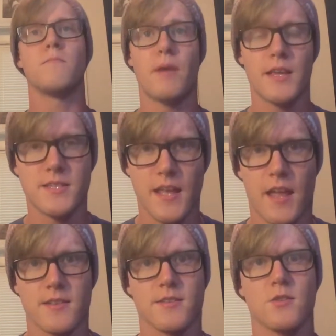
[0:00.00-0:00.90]
Mic
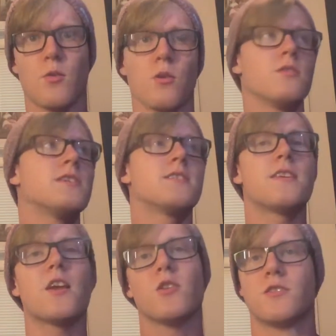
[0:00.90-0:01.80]
stands, or at least
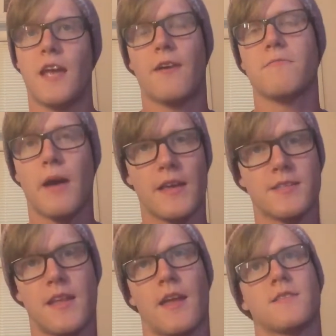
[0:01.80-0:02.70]
singers have mic
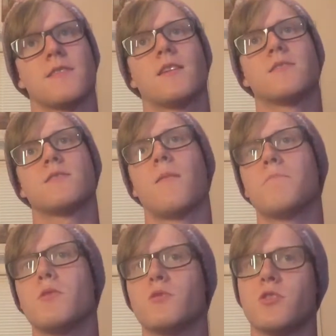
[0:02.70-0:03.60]
stands, and some
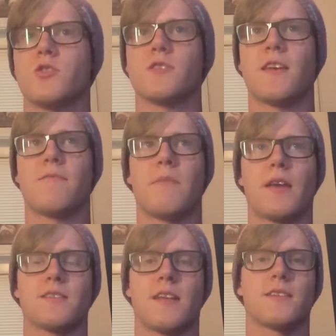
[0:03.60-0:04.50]
musicians have
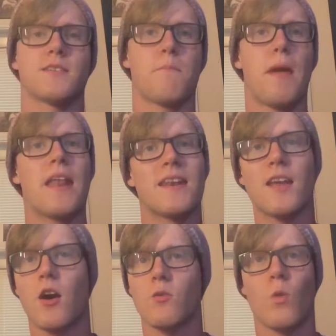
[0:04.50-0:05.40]
mic stands
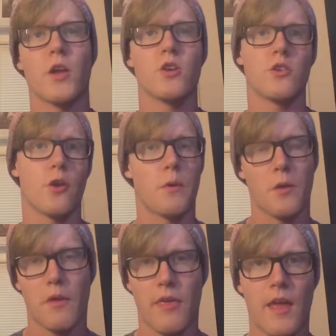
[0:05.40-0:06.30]
depending on what you're
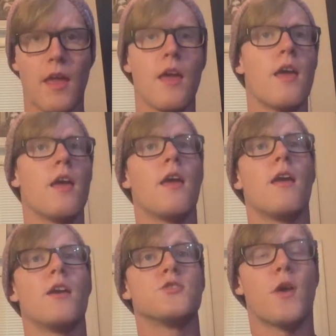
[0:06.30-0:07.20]
doing with it.
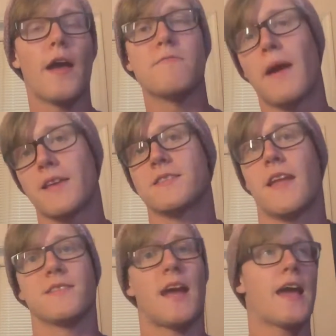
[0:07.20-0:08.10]
So I have mic
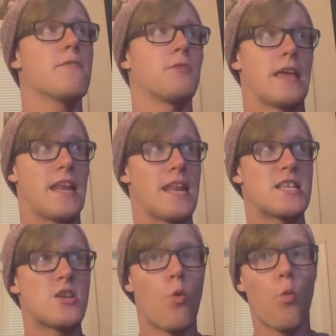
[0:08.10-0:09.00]
stands. I have like
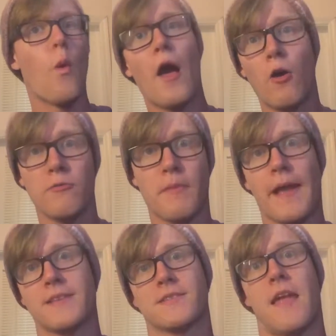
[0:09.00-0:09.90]
12
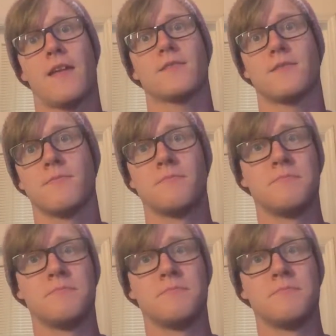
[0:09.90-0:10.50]
mic stands.